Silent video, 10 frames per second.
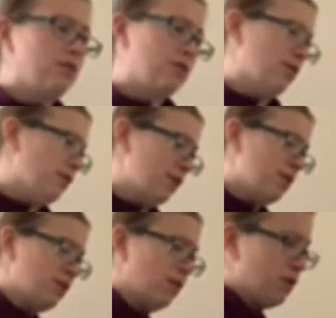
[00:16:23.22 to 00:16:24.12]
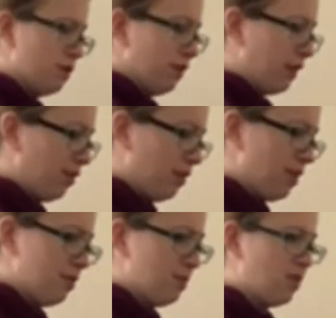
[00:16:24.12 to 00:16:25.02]
So I've only got a few things for
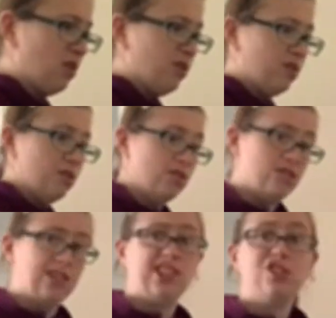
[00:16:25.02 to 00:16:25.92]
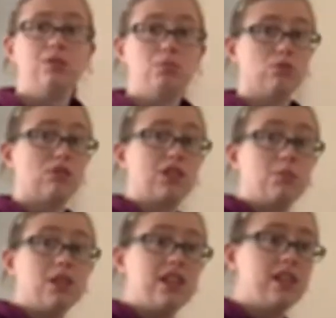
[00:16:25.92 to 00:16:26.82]
this because this is my simple
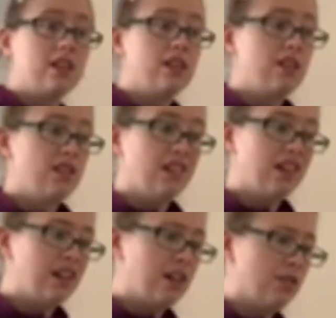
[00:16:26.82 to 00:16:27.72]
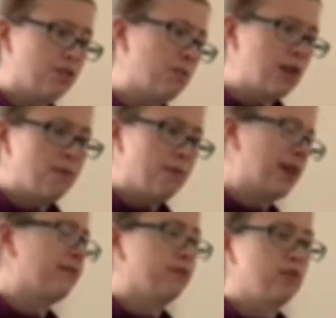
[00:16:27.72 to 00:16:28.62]
recipe and something I'm
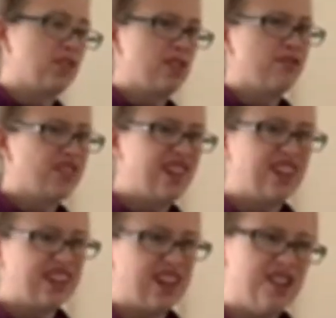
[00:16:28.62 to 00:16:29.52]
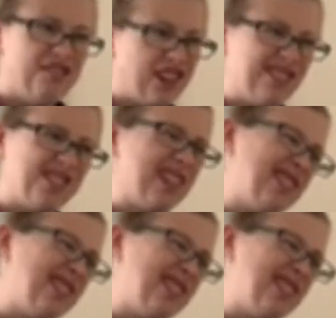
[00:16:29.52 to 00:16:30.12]
making for myself that I can have a little snack